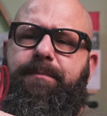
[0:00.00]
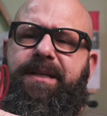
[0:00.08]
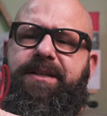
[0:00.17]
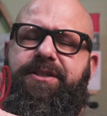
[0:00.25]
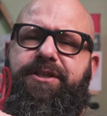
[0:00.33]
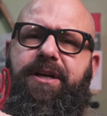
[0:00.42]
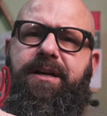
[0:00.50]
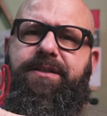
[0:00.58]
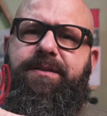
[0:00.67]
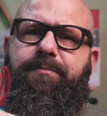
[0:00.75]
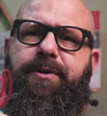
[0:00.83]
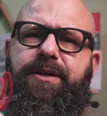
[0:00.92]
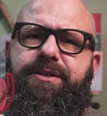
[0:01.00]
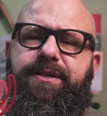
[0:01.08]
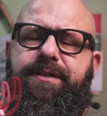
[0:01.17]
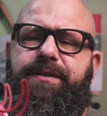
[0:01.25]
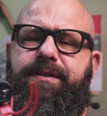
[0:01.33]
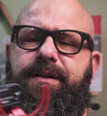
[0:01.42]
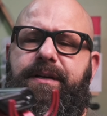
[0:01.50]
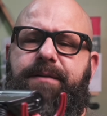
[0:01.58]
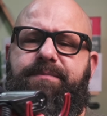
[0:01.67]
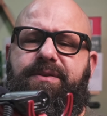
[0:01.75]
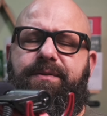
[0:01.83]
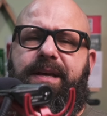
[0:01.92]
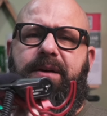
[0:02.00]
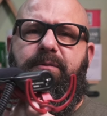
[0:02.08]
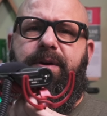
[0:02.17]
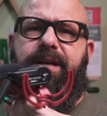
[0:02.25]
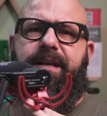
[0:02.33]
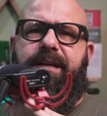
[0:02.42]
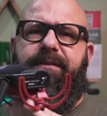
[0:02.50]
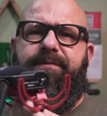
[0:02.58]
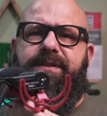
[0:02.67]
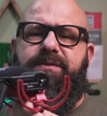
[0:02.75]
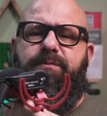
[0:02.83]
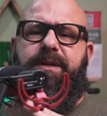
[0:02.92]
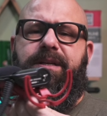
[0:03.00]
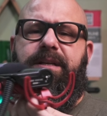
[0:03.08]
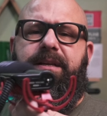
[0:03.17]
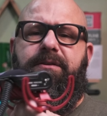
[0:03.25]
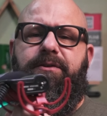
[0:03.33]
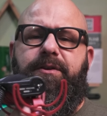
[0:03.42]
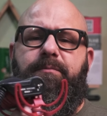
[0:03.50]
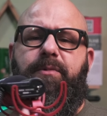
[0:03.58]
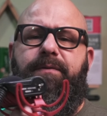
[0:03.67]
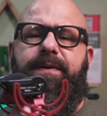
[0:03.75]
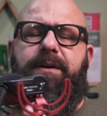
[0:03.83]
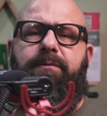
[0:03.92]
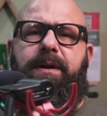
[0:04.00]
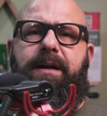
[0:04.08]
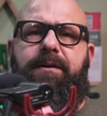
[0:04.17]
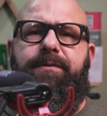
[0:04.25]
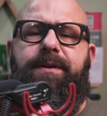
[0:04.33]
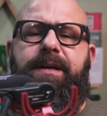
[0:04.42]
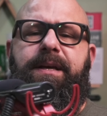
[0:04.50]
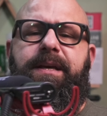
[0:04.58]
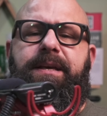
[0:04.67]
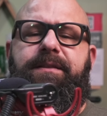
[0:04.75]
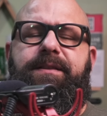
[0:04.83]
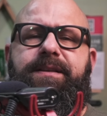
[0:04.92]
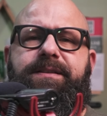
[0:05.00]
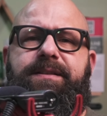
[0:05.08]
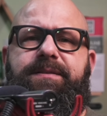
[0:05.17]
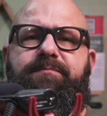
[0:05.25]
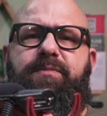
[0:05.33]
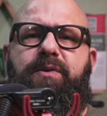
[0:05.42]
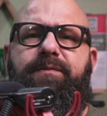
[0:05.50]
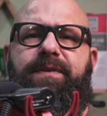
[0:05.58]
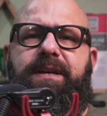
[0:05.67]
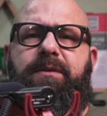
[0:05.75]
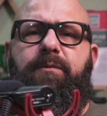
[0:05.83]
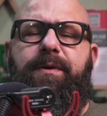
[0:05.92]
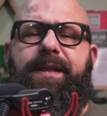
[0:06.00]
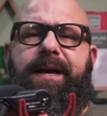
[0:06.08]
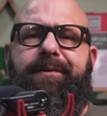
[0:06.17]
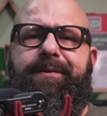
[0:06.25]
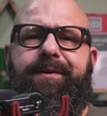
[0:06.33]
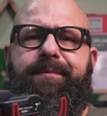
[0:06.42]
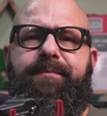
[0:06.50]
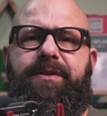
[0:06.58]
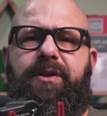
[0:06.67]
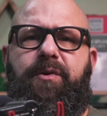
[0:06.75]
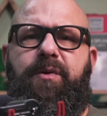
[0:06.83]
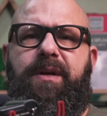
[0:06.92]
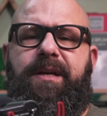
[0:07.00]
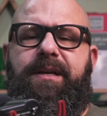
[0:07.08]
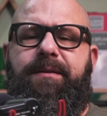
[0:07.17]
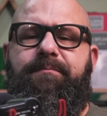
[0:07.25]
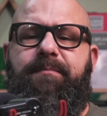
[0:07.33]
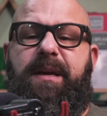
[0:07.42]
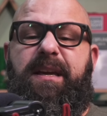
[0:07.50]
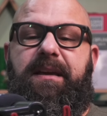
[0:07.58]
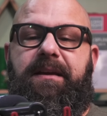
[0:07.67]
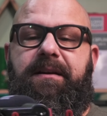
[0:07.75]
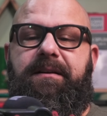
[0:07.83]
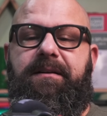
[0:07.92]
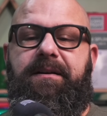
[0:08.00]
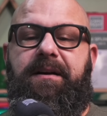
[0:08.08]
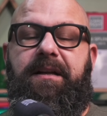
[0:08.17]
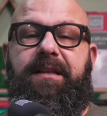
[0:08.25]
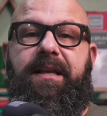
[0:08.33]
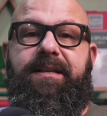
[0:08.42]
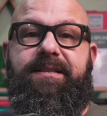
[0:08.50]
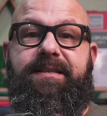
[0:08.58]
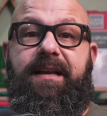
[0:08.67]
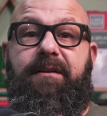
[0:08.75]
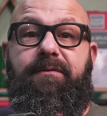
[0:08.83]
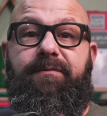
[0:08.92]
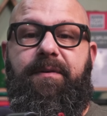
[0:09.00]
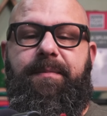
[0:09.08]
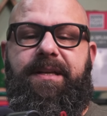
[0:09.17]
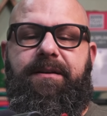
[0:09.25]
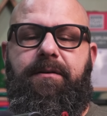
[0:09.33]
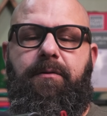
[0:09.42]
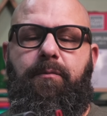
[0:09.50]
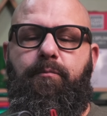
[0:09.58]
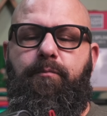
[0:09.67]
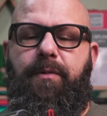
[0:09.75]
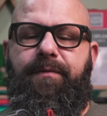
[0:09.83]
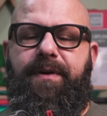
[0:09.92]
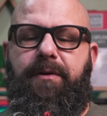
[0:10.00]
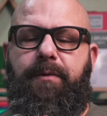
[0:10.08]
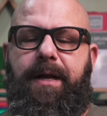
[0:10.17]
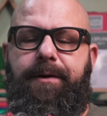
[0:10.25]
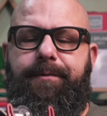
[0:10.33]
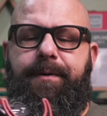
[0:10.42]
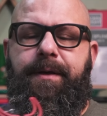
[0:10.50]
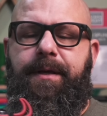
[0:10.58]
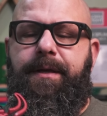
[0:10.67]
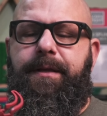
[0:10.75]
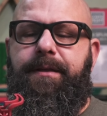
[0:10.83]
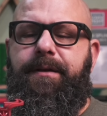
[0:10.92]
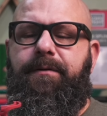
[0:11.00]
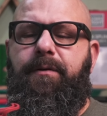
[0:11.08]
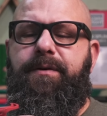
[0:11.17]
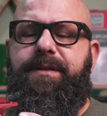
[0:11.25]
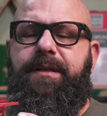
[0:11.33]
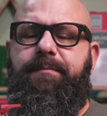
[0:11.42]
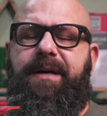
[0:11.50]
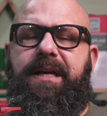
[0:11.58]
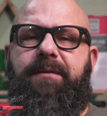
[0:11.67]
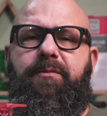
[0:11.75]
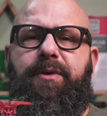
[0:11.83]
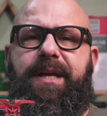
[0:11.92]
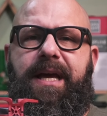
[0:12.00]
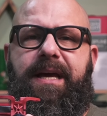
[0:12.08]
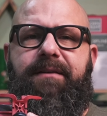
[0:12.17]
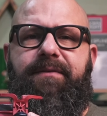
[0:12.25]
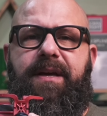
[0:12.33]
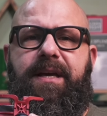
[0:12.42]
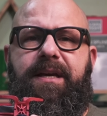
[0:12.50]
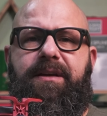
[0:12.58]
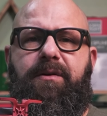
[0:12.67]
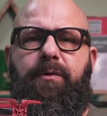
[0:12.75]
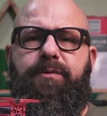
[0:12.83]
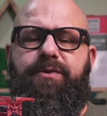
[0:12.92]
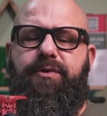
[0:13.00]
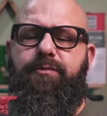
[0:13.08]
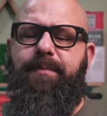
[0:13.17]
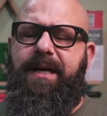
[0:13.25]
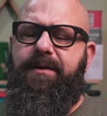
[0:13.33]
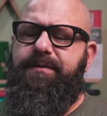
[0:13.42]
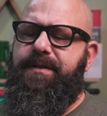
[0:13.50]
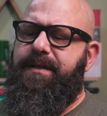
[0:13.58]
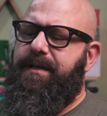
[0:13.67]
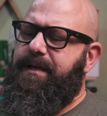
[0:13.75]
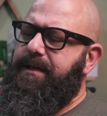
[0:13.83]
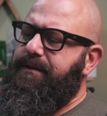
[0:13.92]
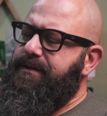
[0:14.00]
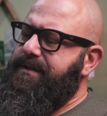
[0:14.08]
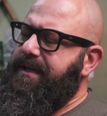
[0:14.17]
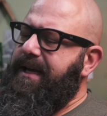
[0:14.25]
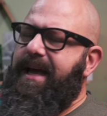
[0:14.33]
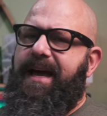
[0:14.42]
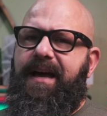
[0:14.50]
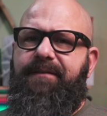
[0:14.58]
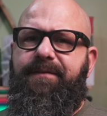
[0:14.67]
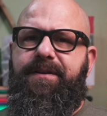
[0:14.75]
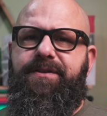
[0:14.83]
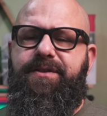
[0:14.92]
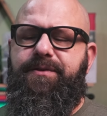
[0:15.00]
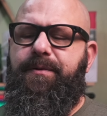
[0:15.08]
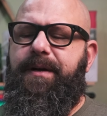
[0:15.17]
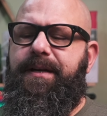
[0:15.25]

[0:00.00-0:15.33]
bit of shock suppression, so that way if it's windy or you're moving around, this is moving without, making a lot of sound from it moving around. Then of course on the bottom we have a cold shoe mount. It looks like a 1/2 inch